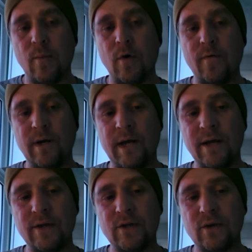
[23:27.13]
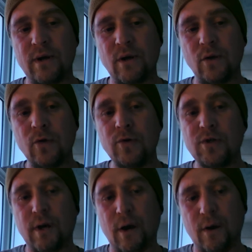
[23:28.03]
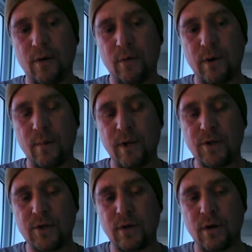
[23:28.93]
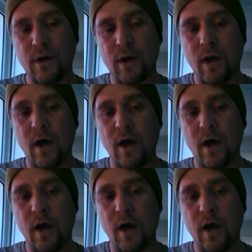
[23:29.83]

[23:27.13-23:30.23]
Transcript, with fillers: moving into an illusionary three dimension